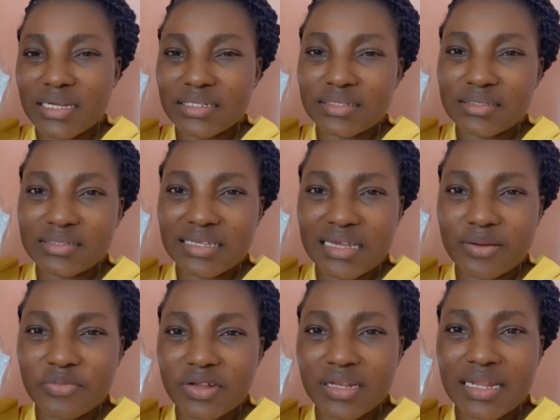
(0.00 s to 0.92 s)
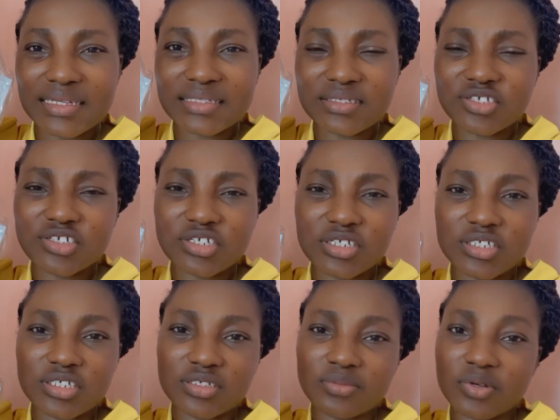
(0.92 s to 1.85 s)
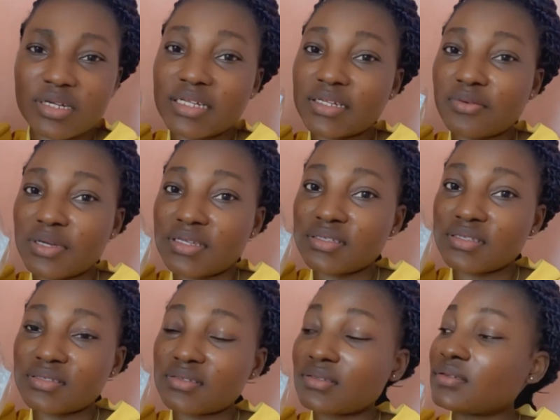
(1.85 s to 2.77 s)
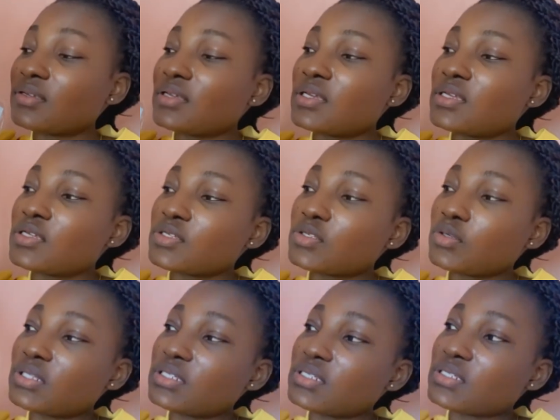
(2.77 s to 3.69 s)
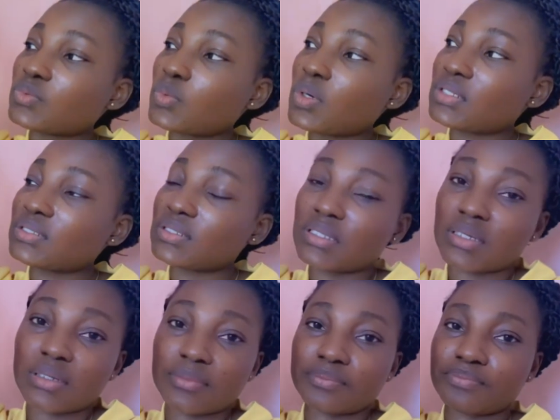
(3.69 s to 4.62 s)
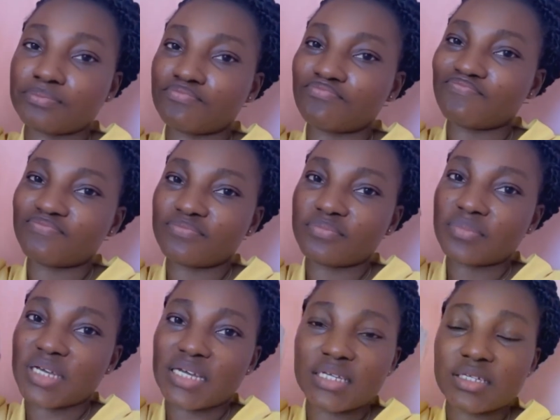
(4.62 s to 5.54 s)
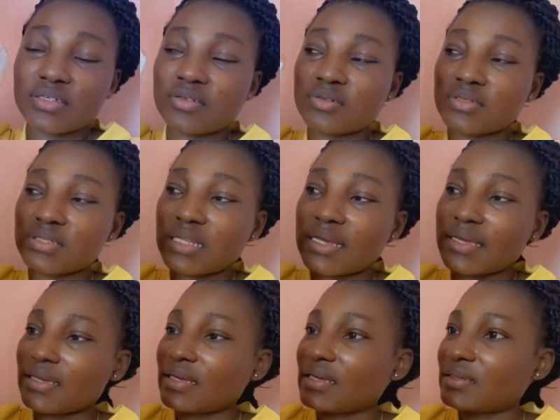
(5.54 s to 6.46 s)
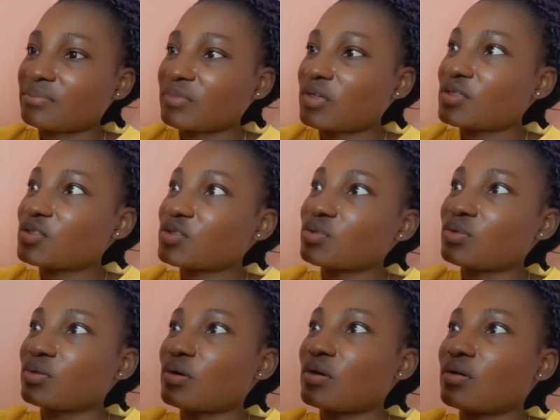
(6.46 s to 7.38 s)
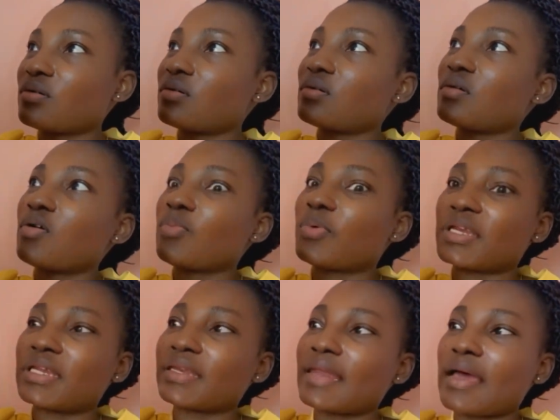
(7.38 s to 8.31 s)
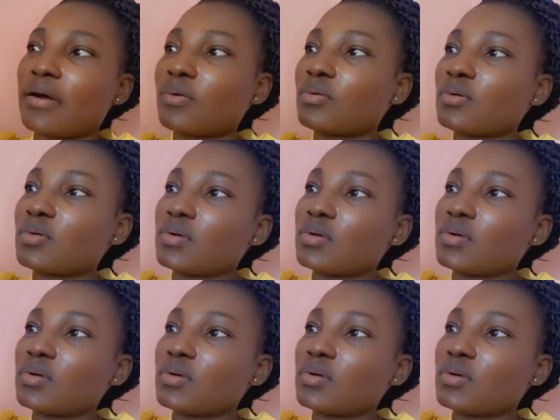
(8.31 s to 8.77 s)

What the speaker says: this camera light is changing. But anyways, so this is what the package looks like. I'm going to open it now.